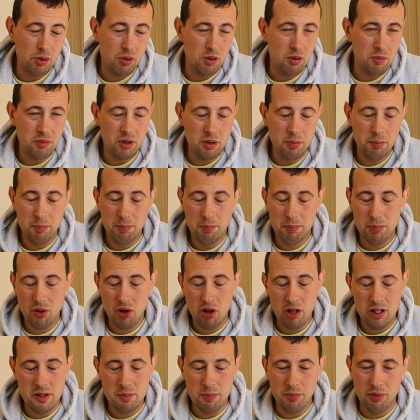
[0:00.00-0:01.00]
the
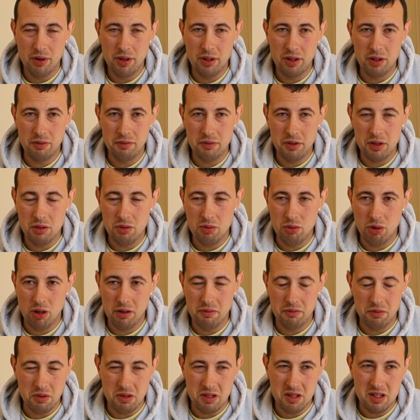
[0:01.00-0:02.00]
price point of view, I
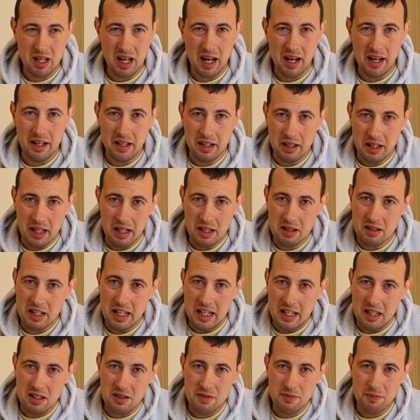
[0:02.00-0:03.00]
would say
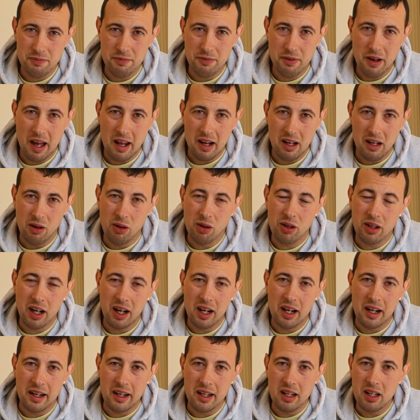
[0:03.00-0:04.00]
it's fairly
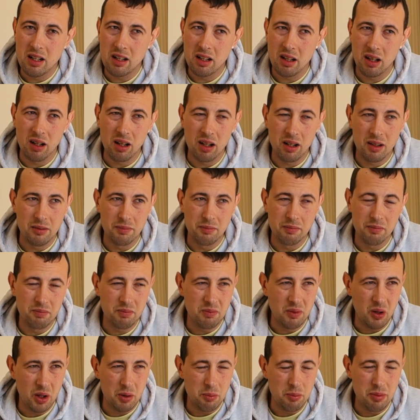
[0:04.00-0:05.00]
okay.
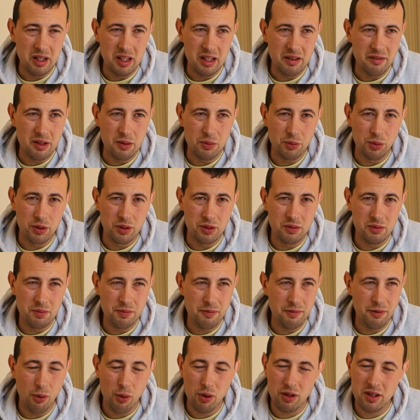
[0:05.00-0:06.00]
I believe it was
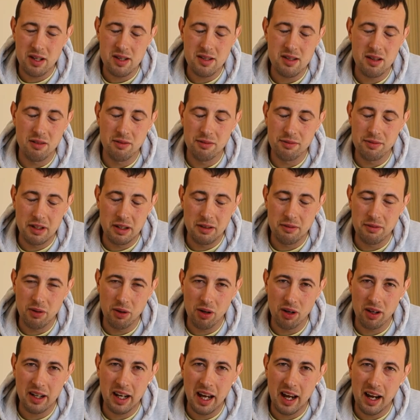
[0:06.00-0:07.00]
40 something for
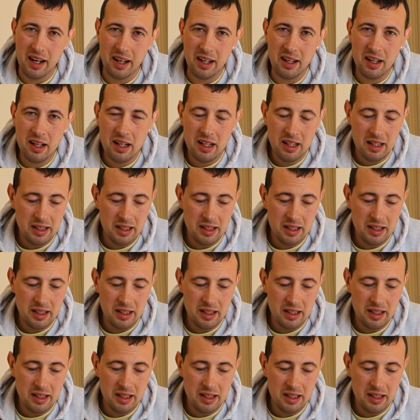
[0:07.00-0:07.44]
the cake.